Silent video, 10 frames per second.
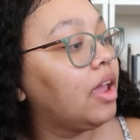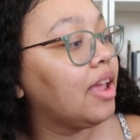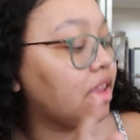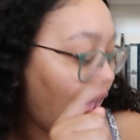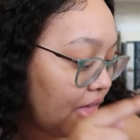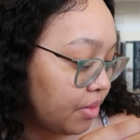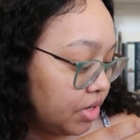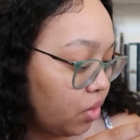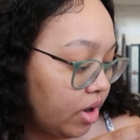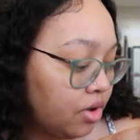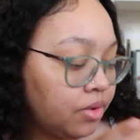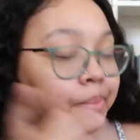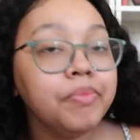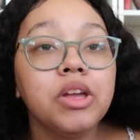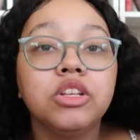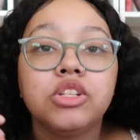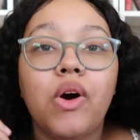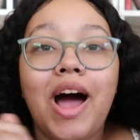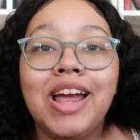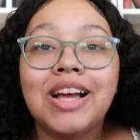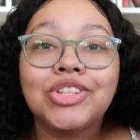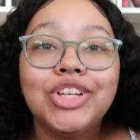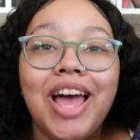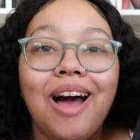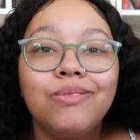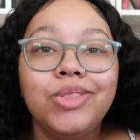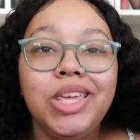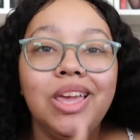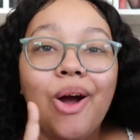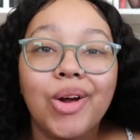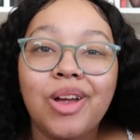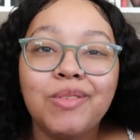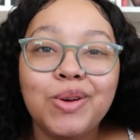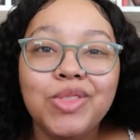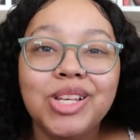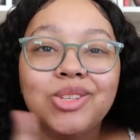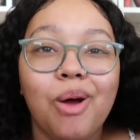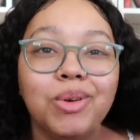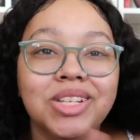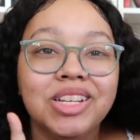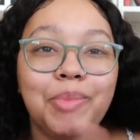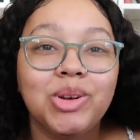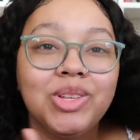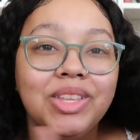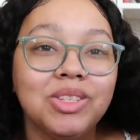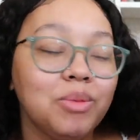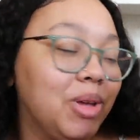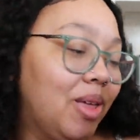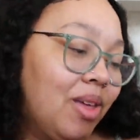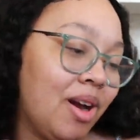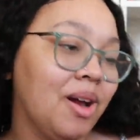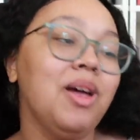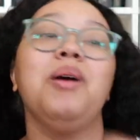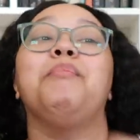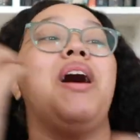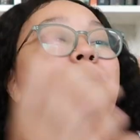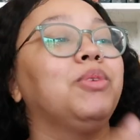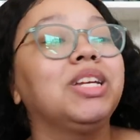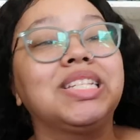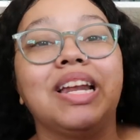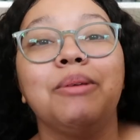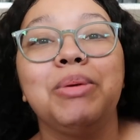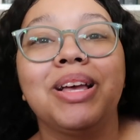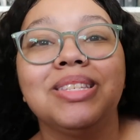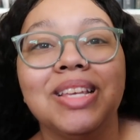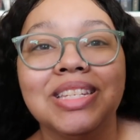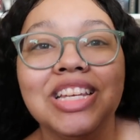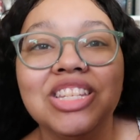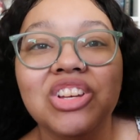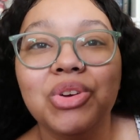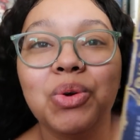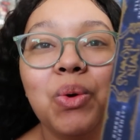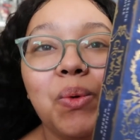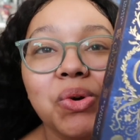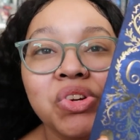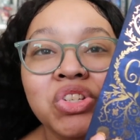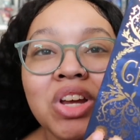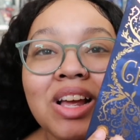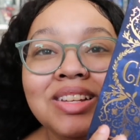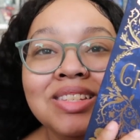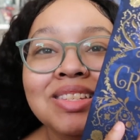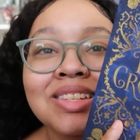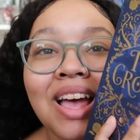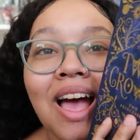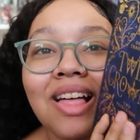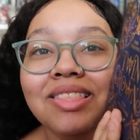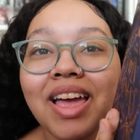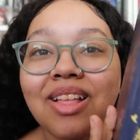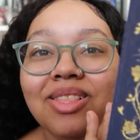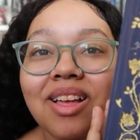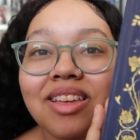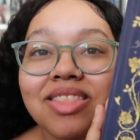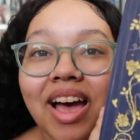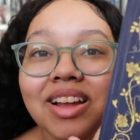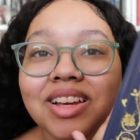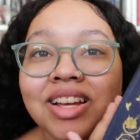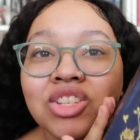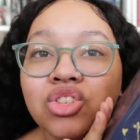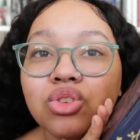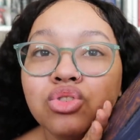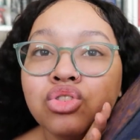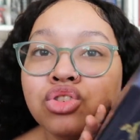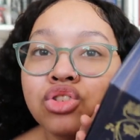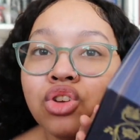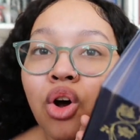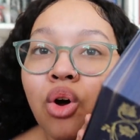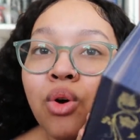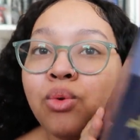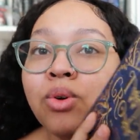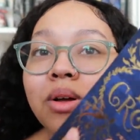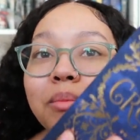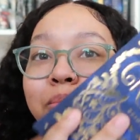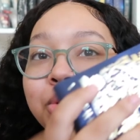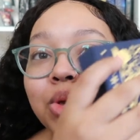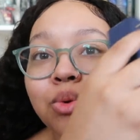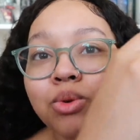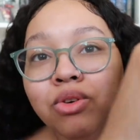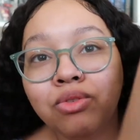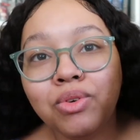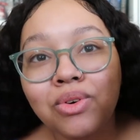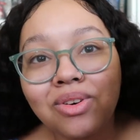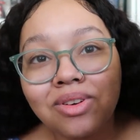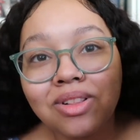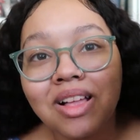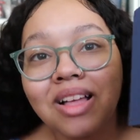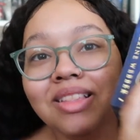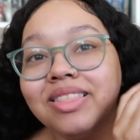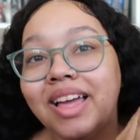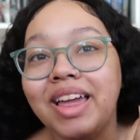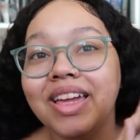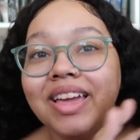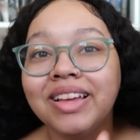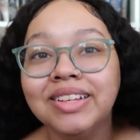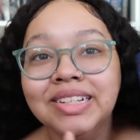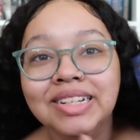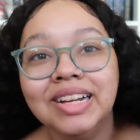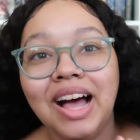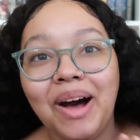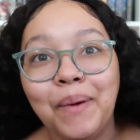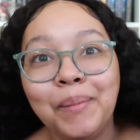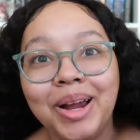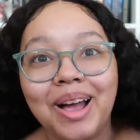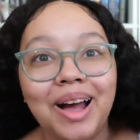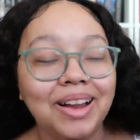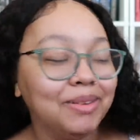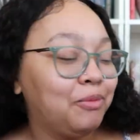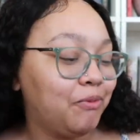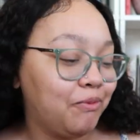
and Catherine Doyle. So I actually have the hardcover of this, so I wasn't expecting this to be in there. But I'm really excited because this is gorgeous. Like, look at that. It's so beautiful. Like, oh my god.